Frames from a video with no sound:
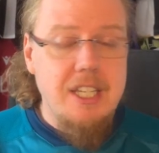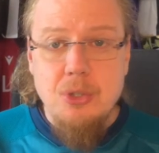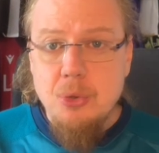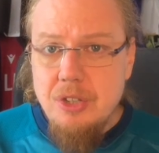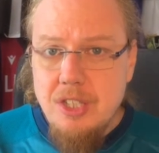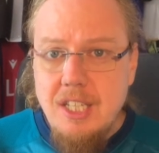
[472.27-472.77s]

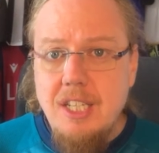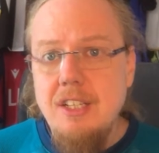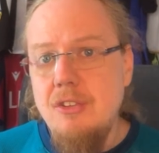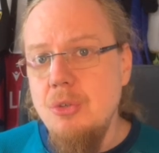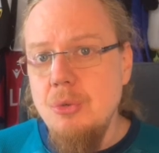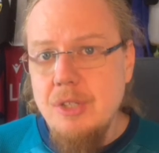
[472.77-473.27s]
You
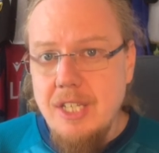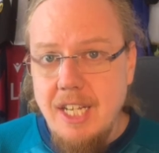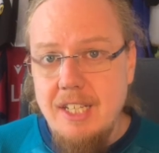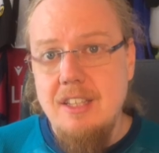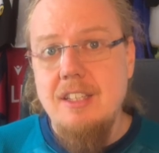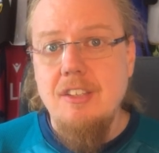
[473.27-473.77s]
need to
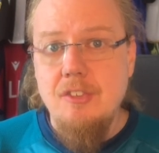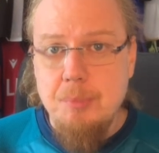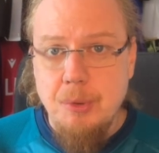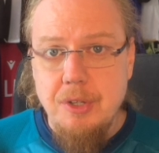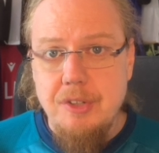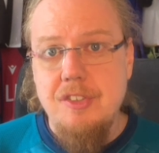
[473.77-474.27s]
get these
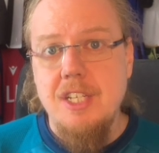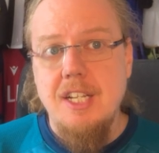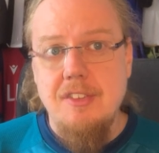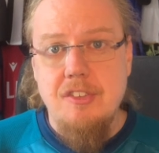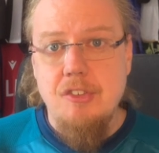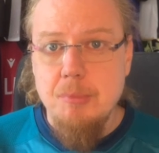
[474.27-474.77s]
points
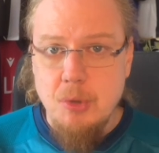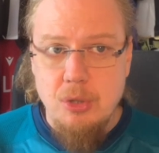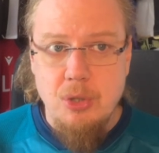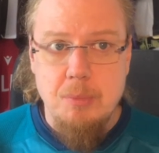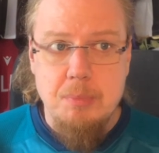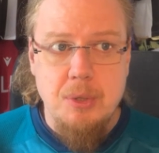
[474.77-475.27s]
against the
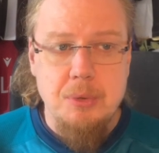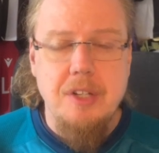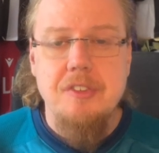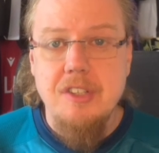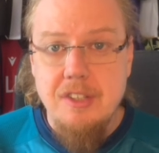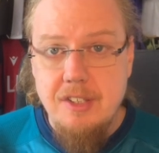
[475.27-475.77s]
small
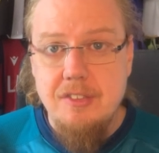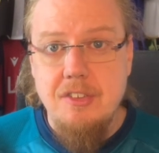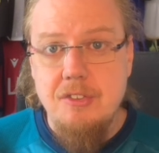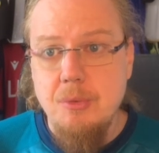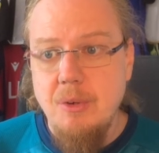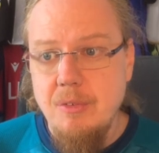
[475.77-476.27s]
opponents, and this
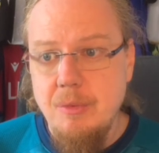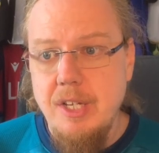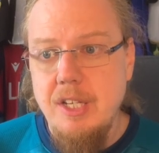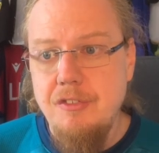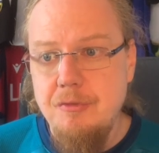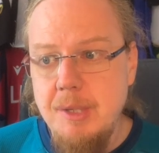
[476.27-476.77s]
is
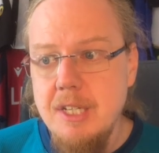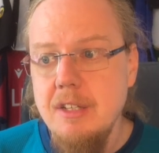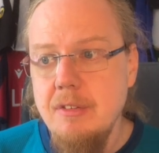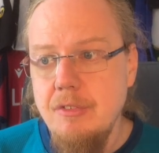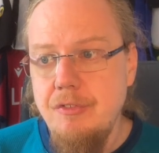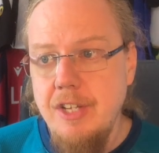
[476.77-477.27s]
where if
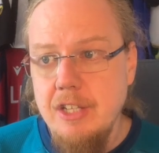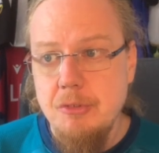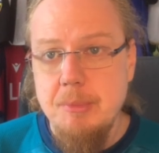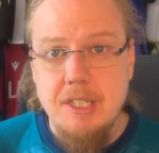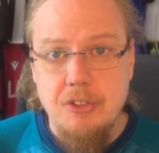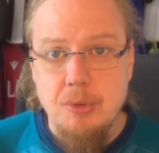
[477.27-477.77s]
Milan fail
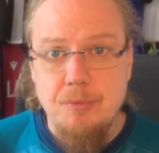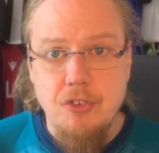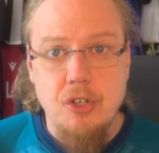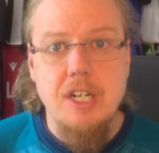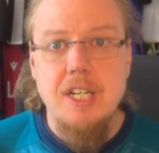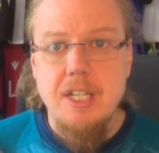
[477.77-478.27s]
to make a top
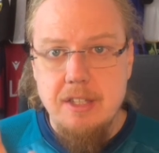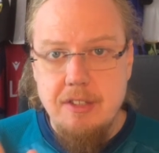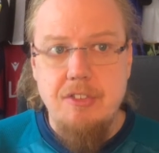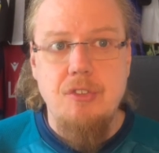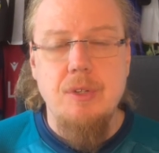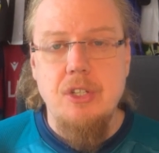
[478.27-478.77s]
four,
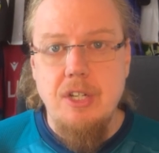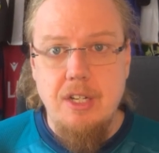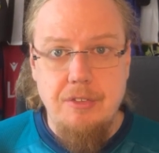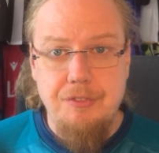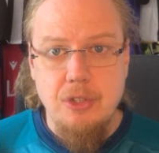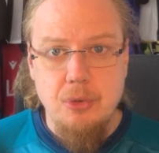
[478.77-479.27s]
this is where you
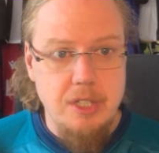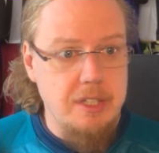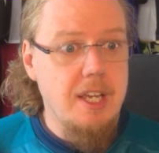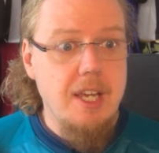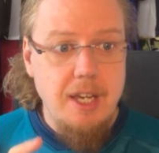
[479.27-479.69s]
have to look at.